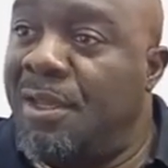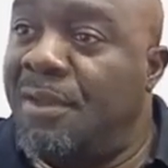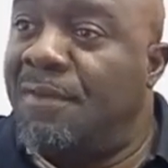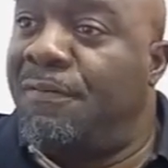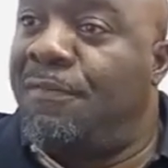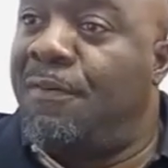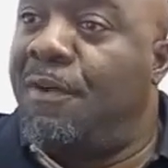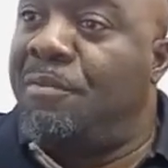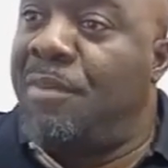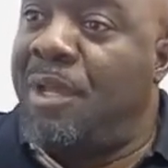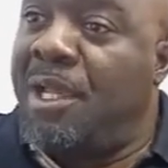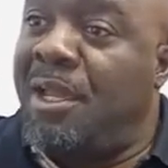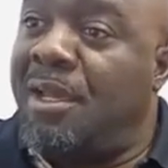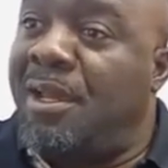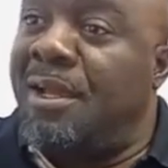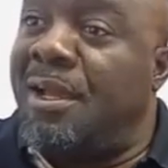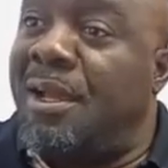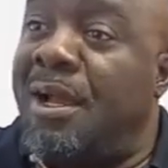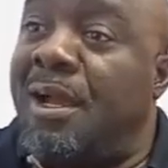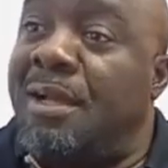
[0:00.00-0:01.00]
For me,
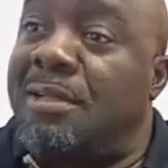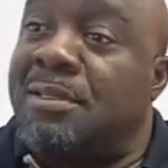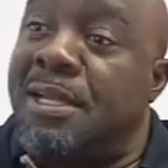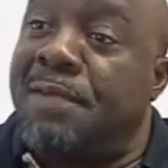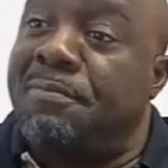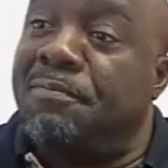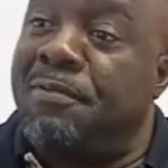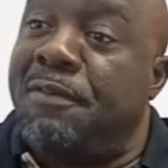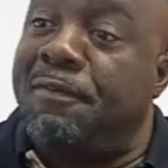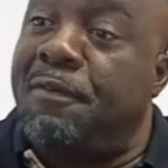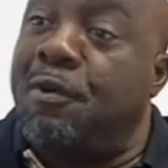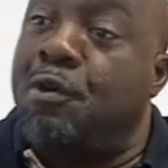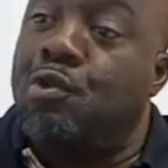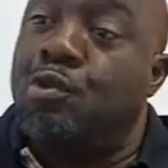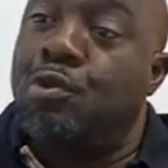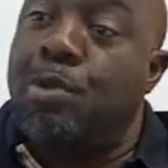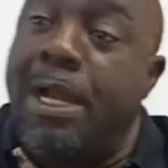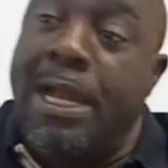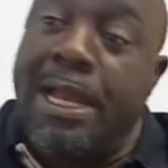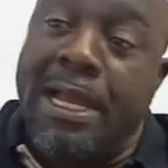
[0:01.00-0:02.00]
accept me for
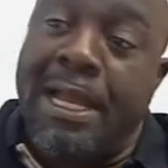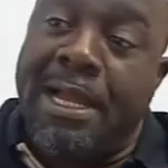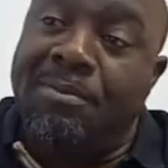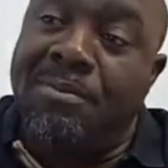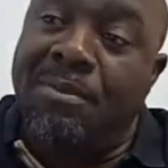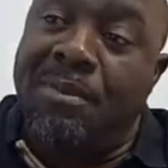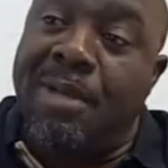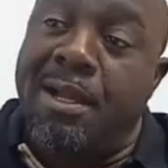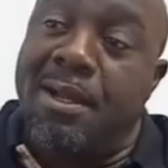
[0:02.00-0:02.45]
who I am.